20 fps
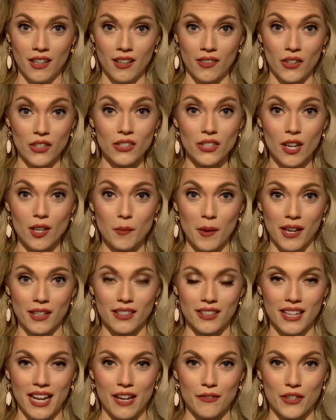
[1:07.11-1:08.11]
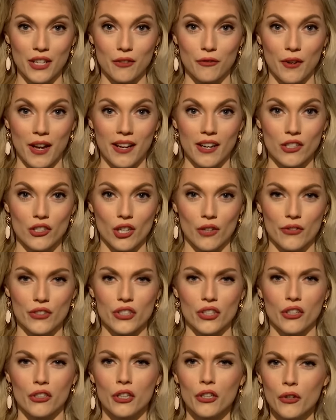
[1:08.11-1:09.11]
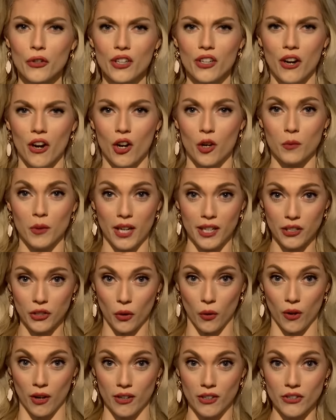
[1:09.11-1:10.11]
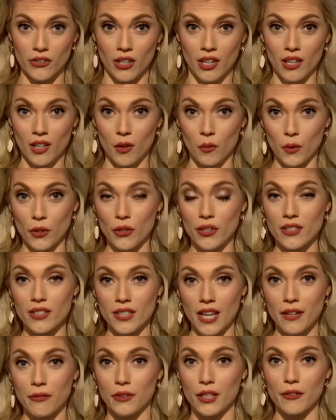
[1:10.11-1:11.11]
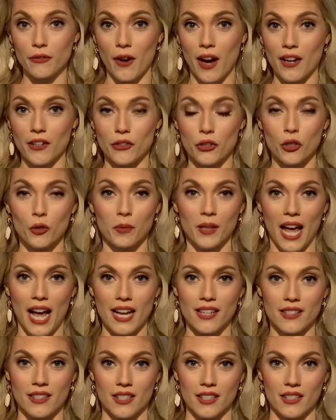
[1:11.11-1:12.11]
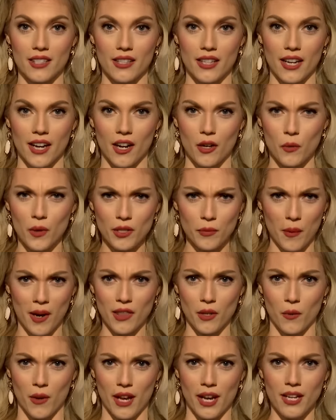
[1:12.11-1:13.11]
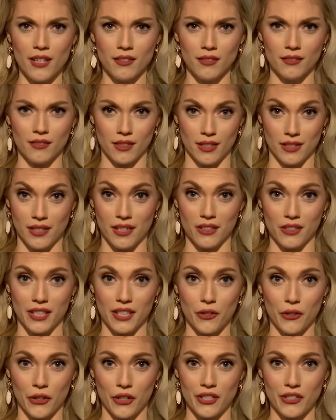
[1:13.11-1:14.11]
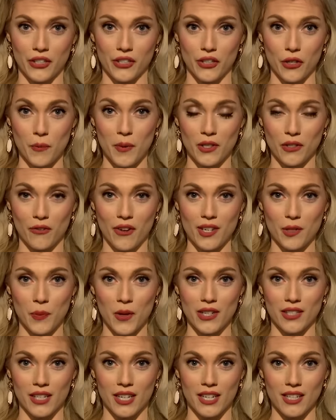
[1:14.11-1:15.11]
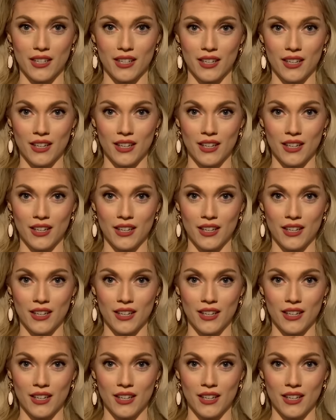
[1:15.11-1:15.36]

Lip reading: This young man didn't have the advantage of a secluded home like yours, where you can safely fire two blasts into the air, which, by the way, is an illegal thing to do, Mr. Vice President.